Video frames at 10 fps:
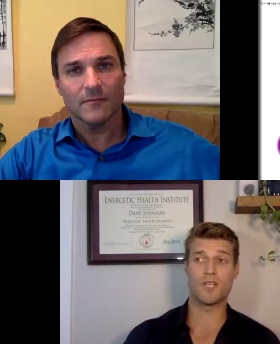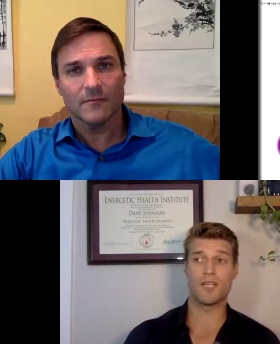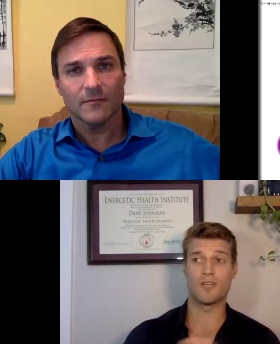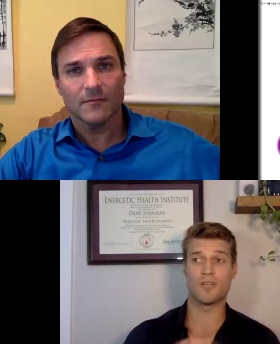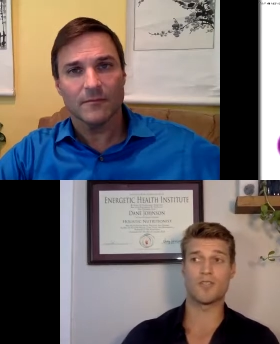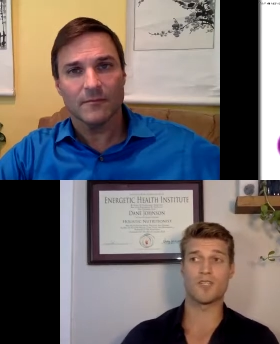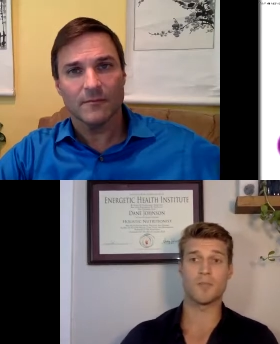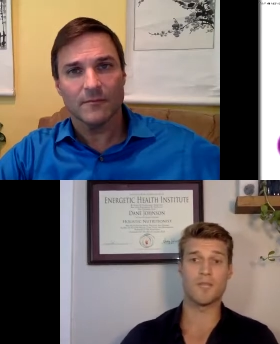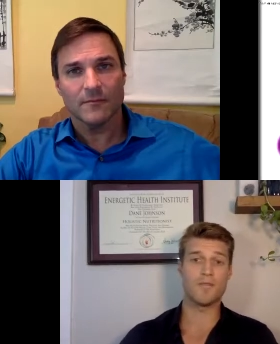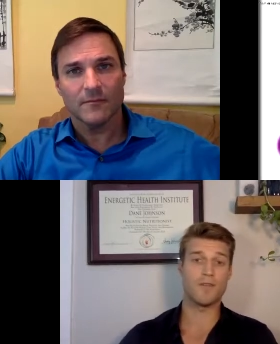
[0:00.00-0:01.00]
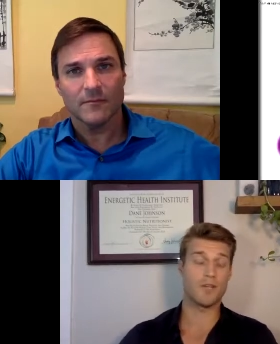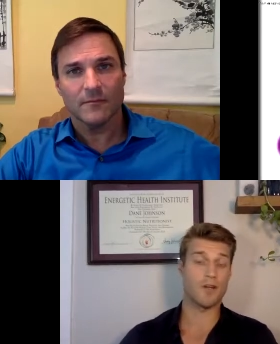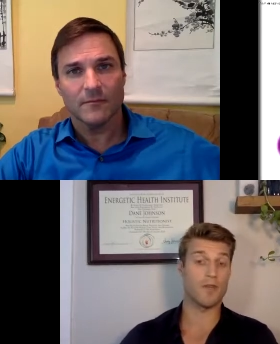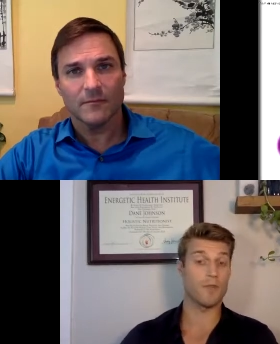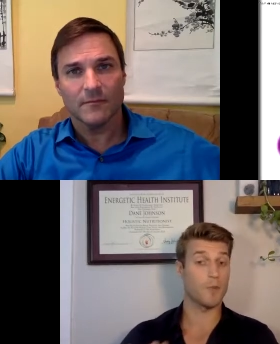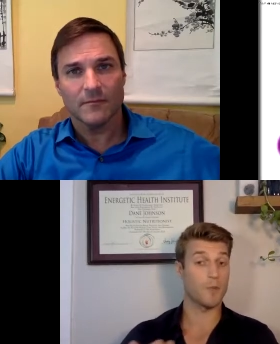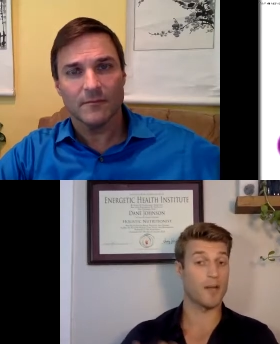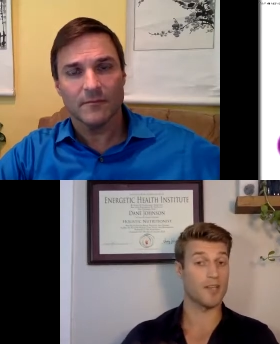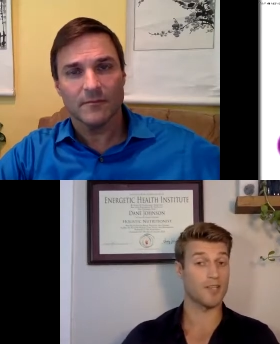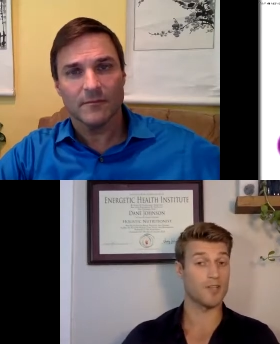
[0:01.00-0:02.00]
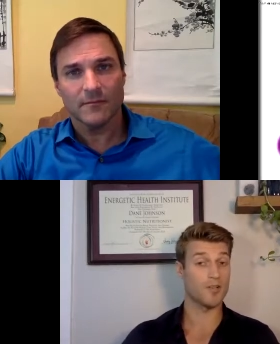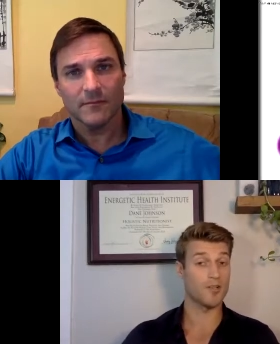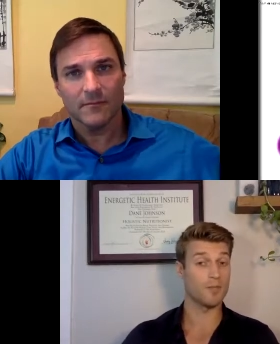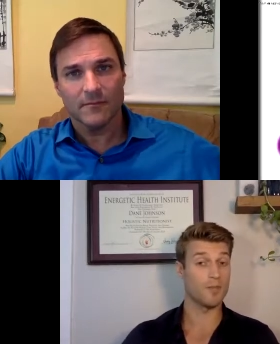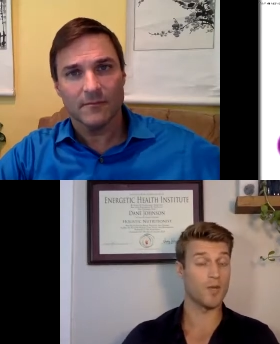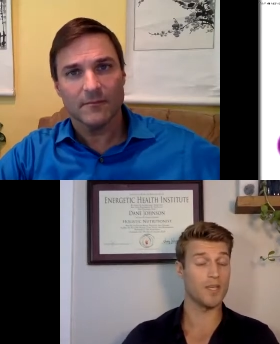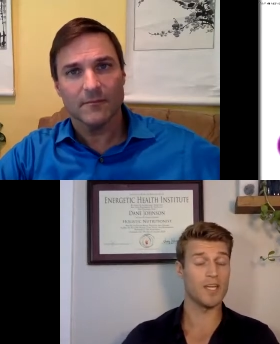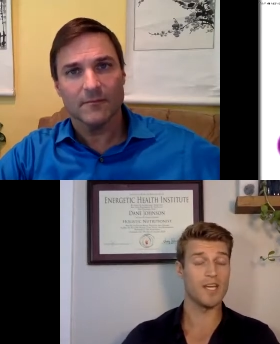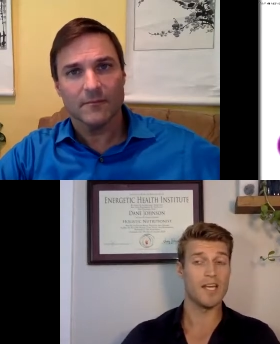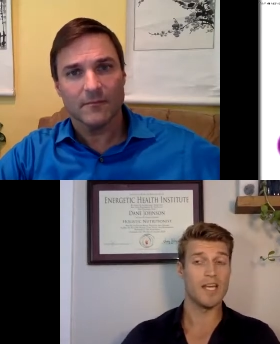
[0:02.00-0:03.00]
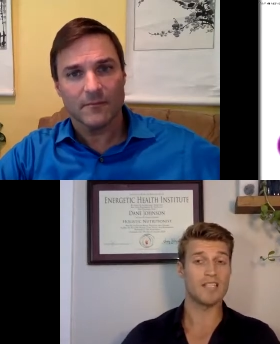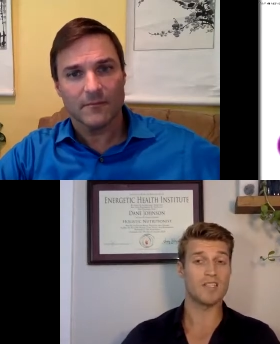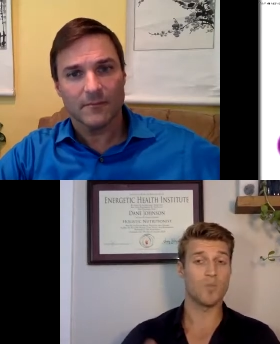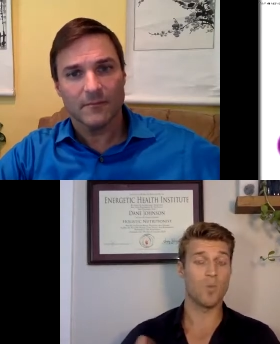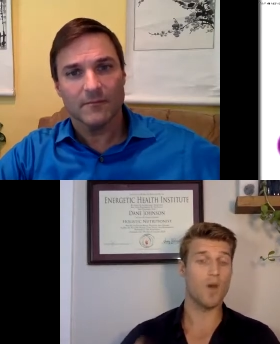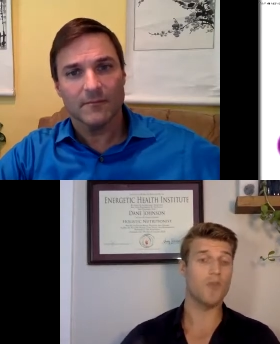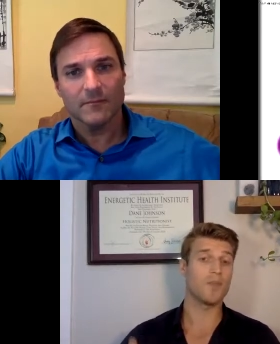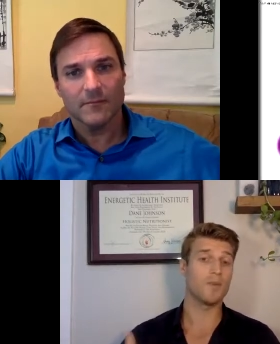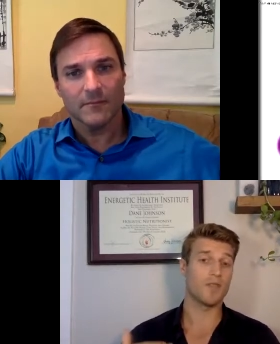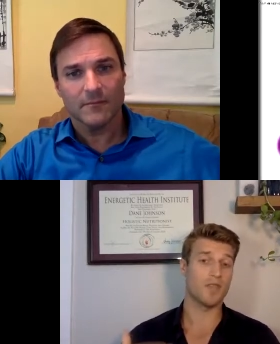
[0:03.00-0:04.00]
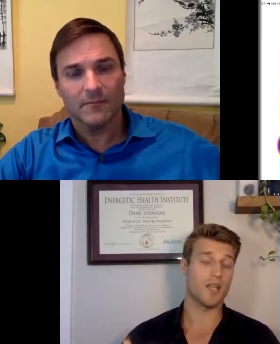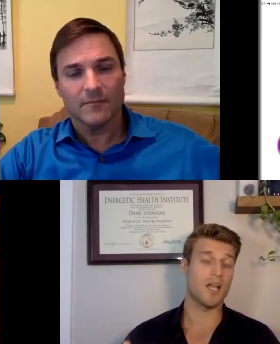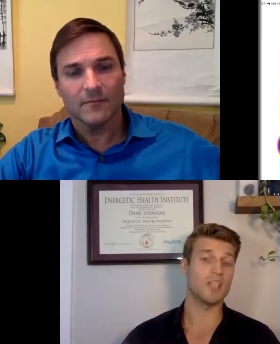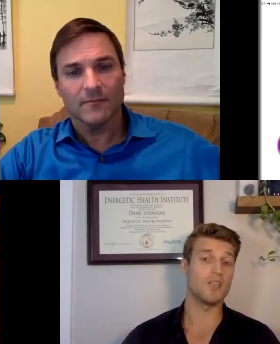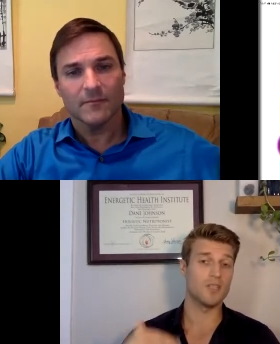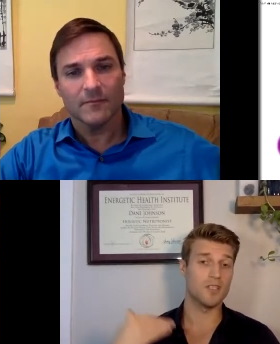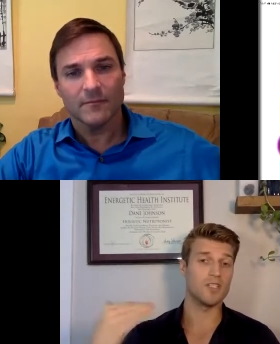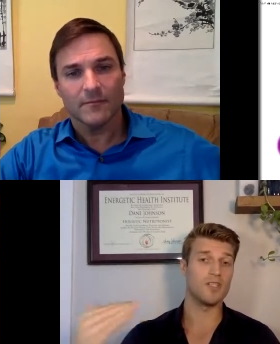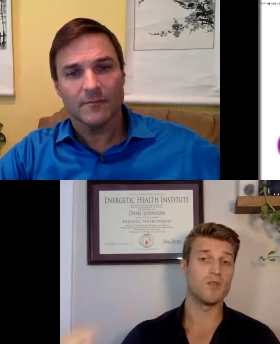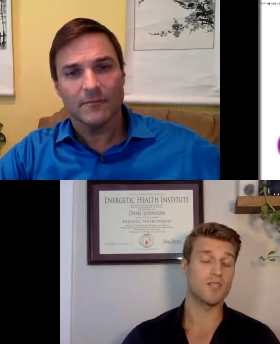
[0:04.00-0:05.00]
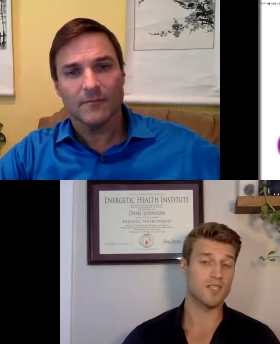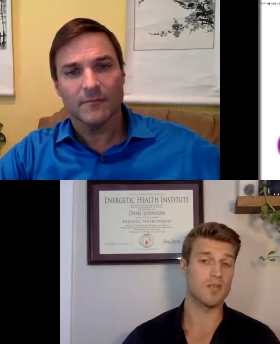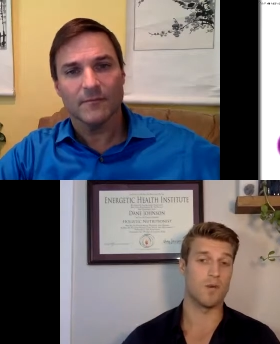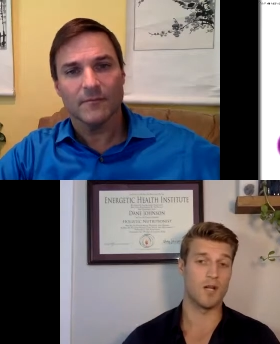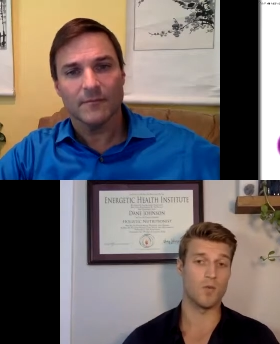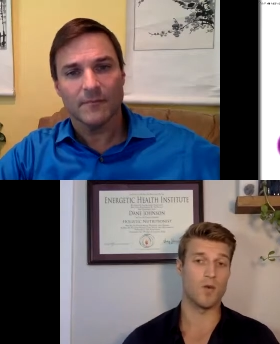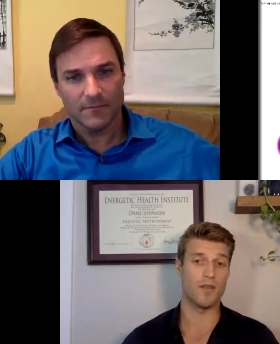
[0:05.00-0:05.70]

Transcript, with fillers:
Speaker 1: introduces them to eFund Your Health from the practitioner point is the one that the client usually uses the money with.